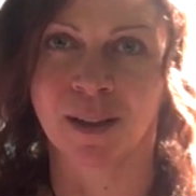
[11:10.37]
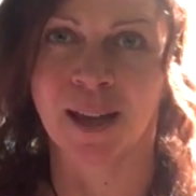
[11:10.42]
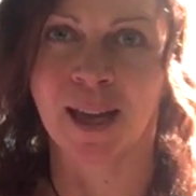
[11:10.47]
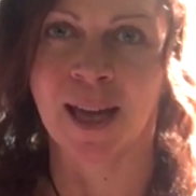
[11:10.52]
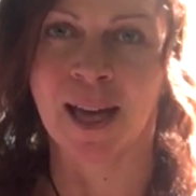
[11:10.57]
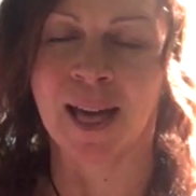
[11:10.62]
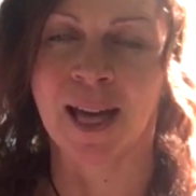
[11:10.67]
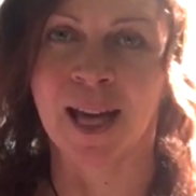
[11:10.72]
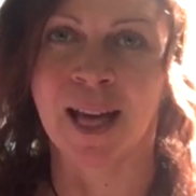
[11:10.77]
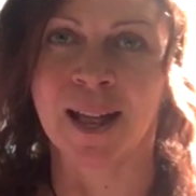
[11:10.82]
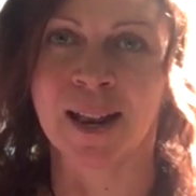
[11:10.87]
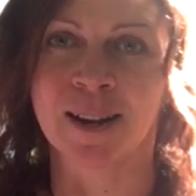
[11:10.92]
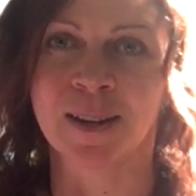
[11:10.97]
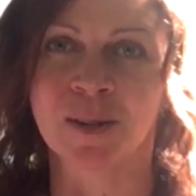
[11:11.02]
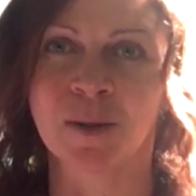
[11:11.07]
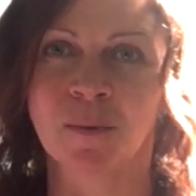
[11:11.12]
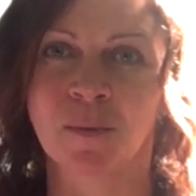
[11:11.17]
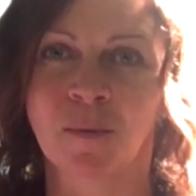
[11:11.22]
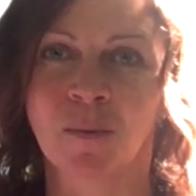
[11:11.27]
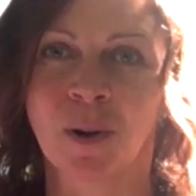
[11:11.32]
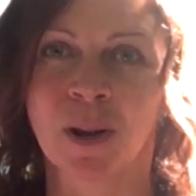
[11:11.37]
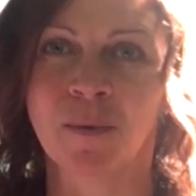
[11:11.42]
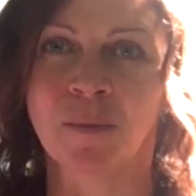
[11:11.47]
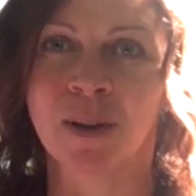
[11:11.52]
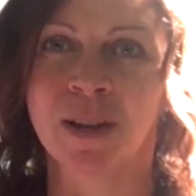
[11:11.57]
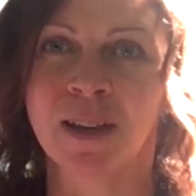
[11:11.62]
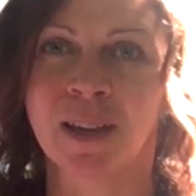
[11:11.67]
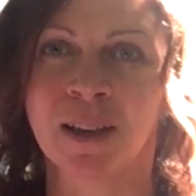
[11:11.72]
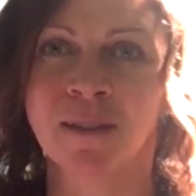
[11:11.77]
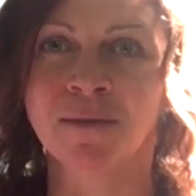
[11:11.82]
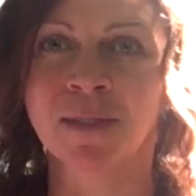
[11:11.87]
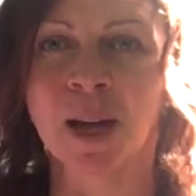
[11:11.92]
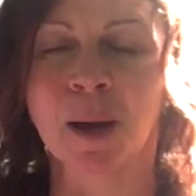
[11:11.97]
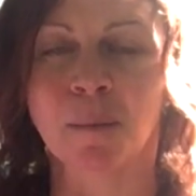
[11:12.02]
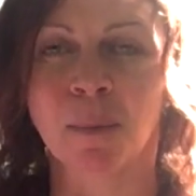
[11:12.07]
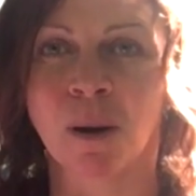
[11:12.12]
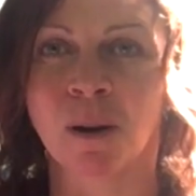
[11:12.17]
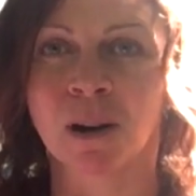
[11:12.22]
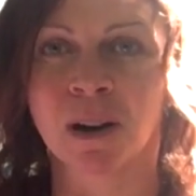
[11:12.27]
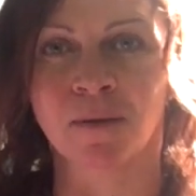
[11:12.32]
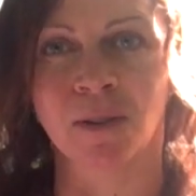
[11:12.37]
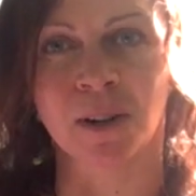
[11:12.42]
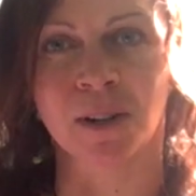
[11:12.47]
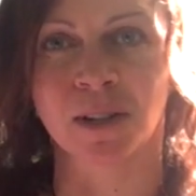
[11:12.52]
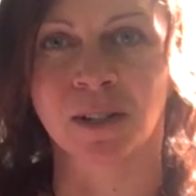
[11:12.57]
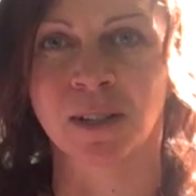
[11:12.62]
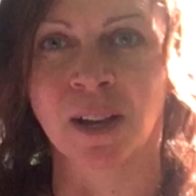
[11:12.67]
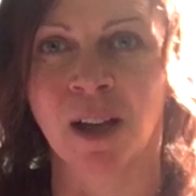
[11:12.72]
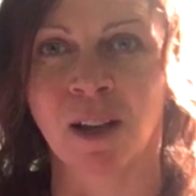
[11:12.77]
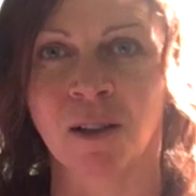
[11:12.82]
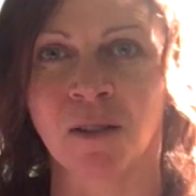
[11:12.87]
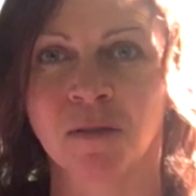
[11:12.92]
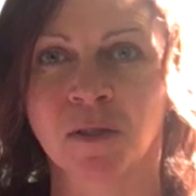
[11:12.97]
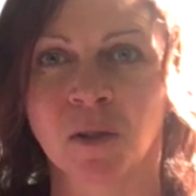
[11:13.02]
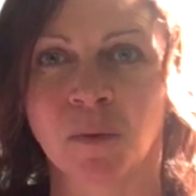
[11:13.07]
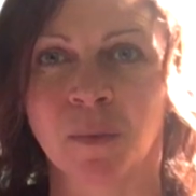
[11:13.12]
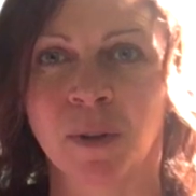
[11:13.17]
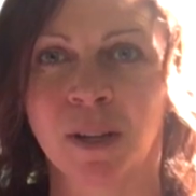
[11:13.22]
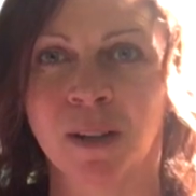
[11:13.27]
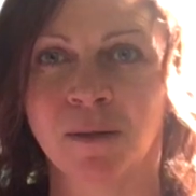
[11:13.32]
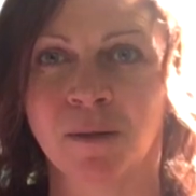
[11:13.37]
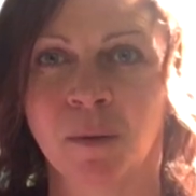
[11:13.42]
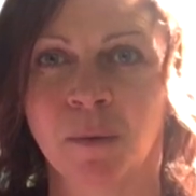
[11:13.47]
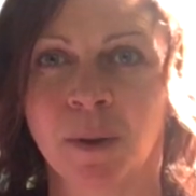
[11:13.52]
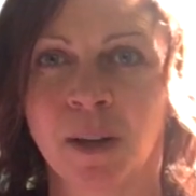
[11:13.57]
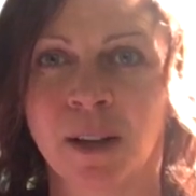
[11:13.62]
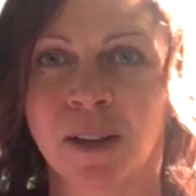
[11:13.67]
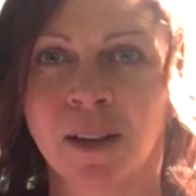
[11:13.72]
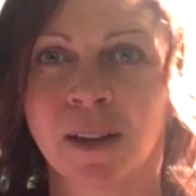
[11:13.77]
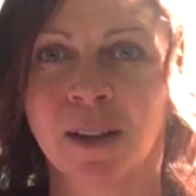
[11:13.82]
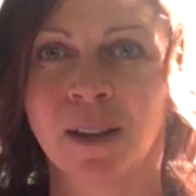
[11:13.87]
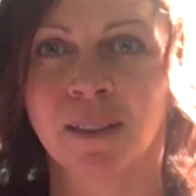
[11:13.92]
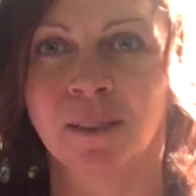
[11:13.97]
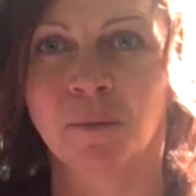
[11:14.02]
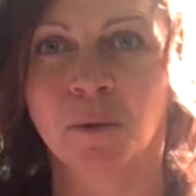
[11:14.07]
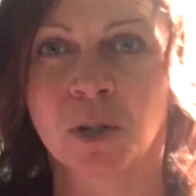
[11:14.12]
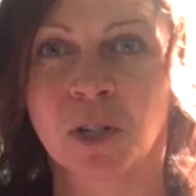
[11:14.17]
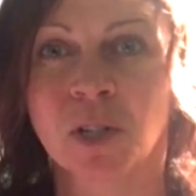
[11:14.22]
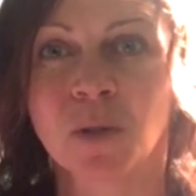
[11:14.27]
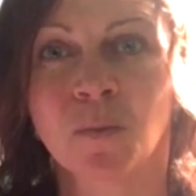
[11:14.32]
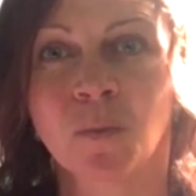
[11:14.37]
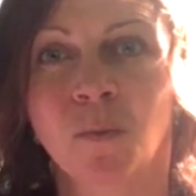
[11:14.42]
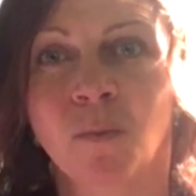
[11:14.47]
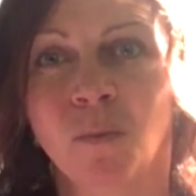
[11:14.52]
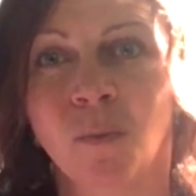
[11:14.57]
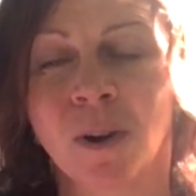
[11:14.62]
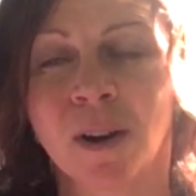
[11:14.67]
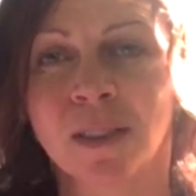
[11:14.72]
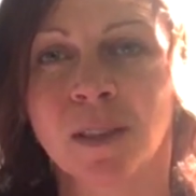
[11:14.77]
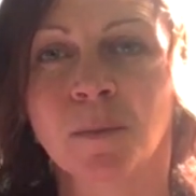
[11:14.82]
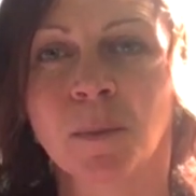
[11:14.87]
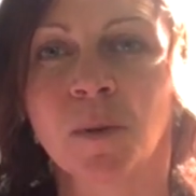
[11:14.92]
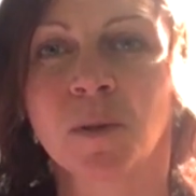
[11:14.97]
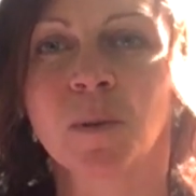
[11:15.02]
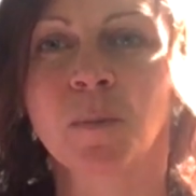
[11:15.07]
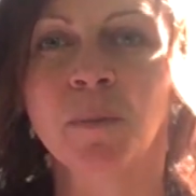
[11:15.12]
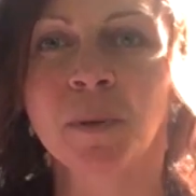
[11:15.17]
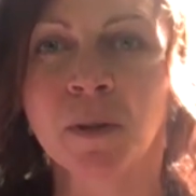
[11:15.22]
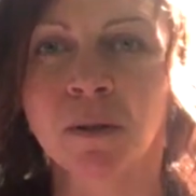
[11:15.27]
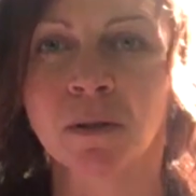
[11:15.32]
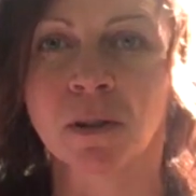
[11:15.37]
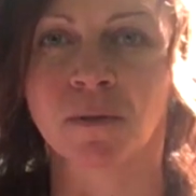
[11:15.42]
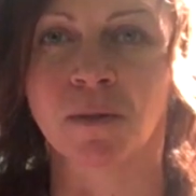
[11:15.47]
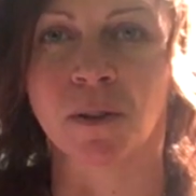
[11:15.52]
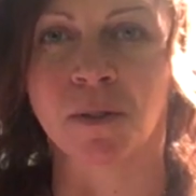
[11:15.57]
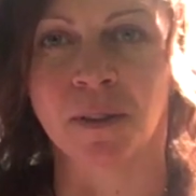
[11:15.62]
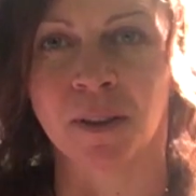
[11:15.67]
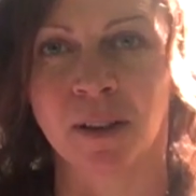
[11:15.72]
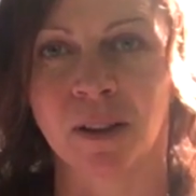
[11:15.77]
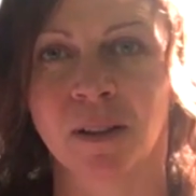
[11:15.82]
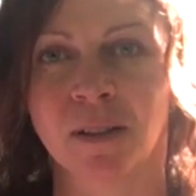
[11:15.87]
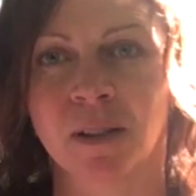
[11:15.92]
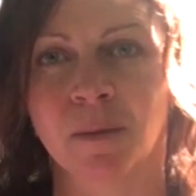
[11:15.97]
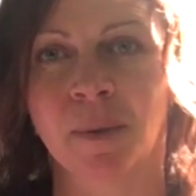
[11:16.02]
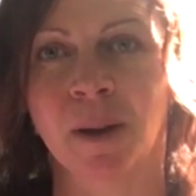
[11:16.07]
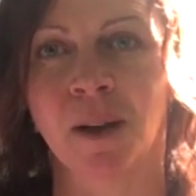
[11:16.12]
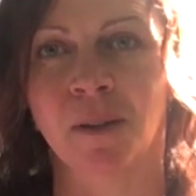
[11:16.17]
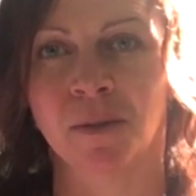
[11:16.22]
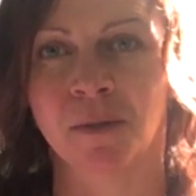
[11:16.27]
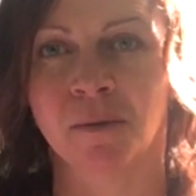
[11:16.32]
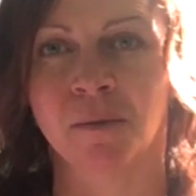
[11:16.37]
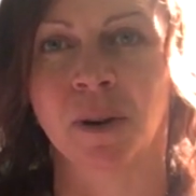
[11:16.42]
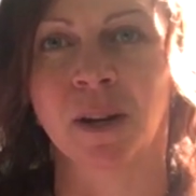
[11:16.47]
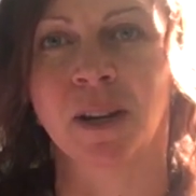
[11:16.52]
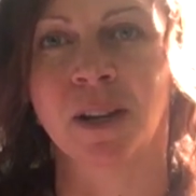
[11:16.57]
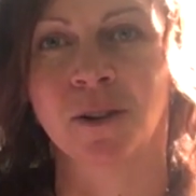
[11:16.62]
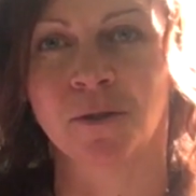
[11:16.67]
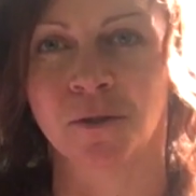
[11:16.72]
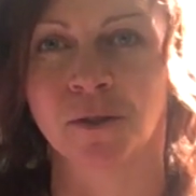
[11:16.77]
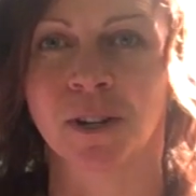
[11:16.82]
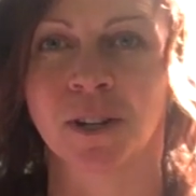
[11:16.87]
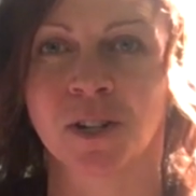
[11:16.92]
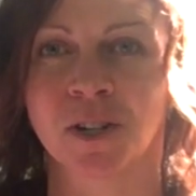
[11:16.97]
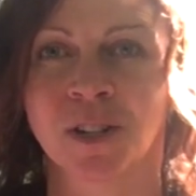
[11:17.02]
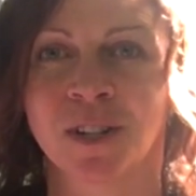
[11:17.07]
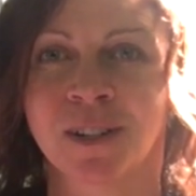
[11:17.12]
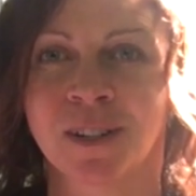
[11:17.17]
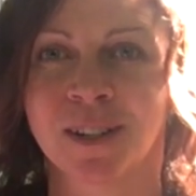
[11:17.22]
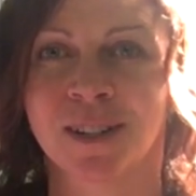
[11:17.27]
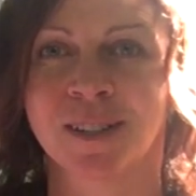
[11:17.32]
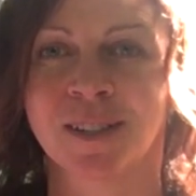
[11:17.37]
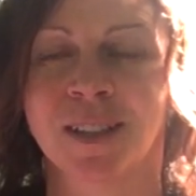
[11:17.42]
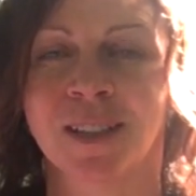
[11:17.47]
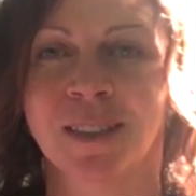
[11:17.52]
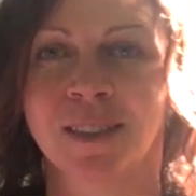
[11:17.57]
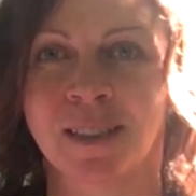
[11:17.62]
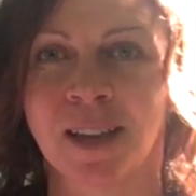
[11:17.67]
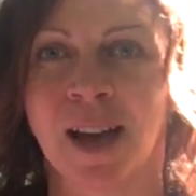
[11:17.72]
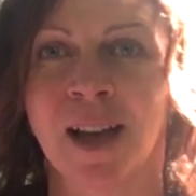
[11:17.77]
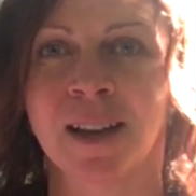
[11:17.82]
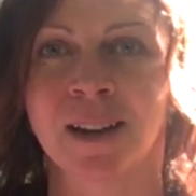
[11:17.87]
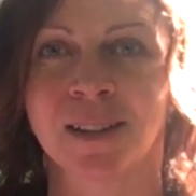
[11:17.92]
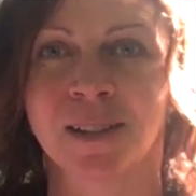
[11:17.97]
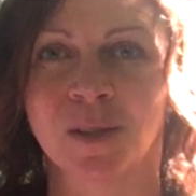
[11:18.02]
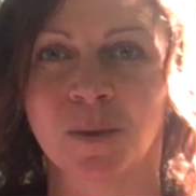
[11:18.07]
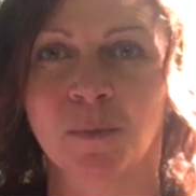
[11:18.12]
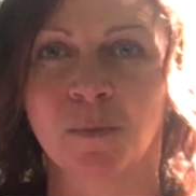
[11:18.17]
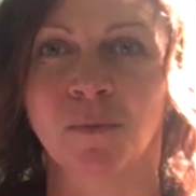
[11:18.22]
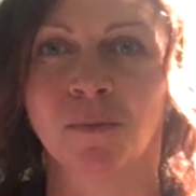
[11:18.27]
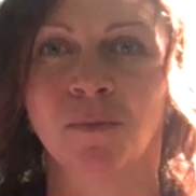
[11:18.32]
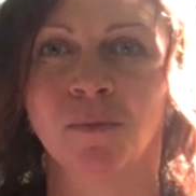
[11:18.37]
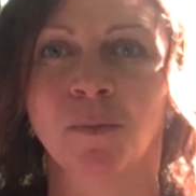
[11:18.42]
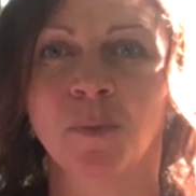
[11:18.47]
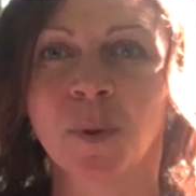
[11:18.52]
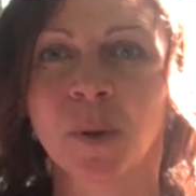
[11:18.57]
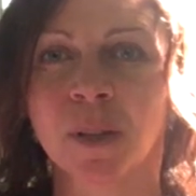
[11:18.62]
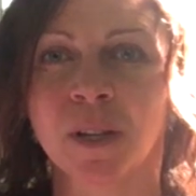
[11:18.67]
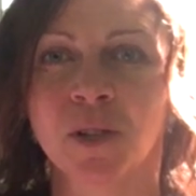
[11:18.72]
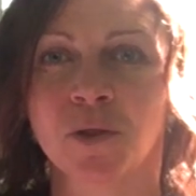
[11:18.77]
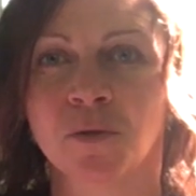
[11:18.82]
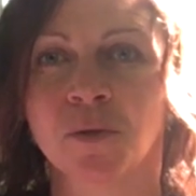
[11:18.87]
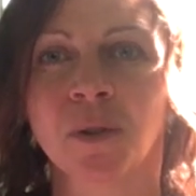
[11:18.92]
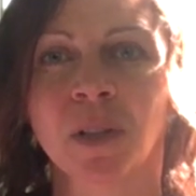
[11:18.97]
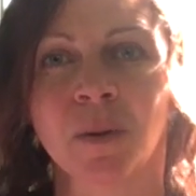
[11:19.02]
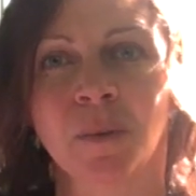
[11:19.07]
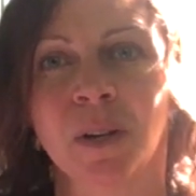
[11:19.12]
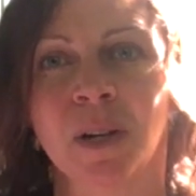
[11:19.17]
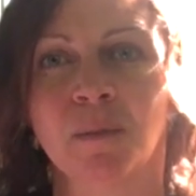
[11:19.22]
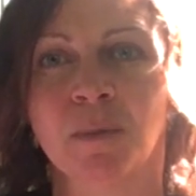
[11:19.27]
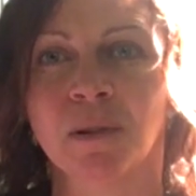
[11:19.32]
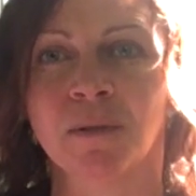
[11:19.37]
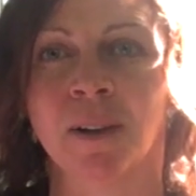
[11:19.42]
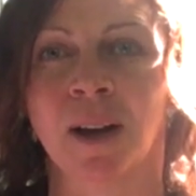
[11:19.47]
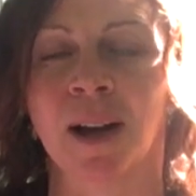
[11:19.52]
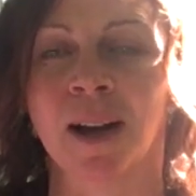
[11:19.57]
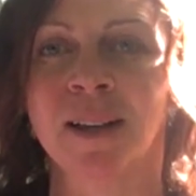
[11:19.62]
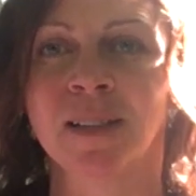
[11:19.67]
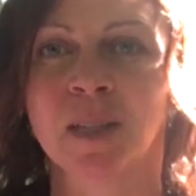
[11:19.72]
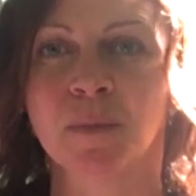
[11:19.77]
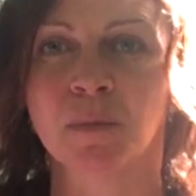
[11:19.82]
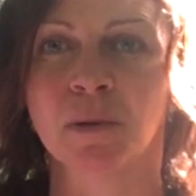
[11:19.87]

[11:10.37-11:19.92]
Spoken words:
And when we give that part of ourselves, when we, which is one of the most beautiful things about the Reiki tradition, is that that is really truly what it provides.